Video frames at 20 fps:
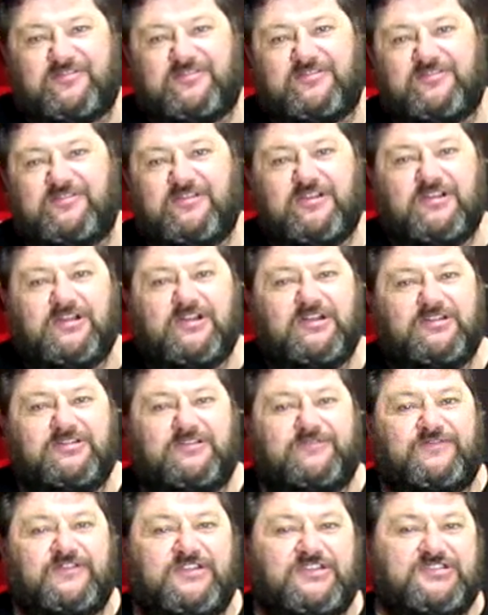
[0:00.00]
to to
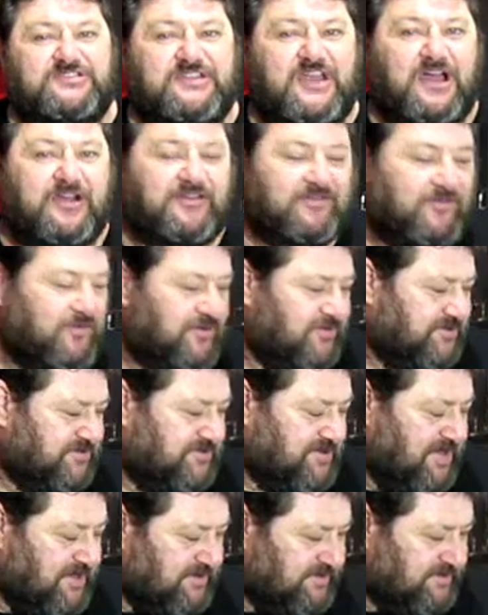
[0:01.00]
finish out, as long as it
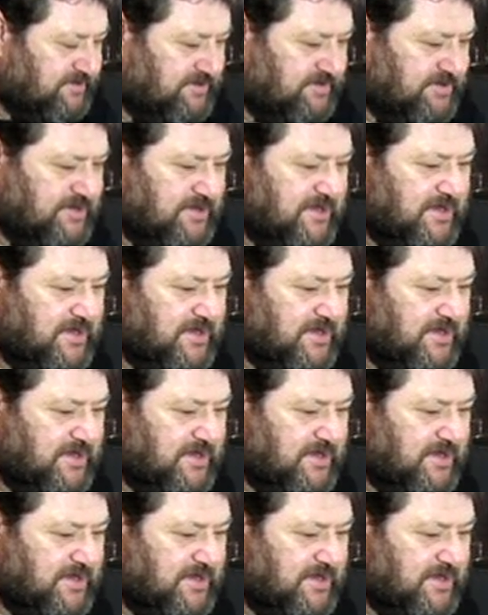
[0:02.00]
takes.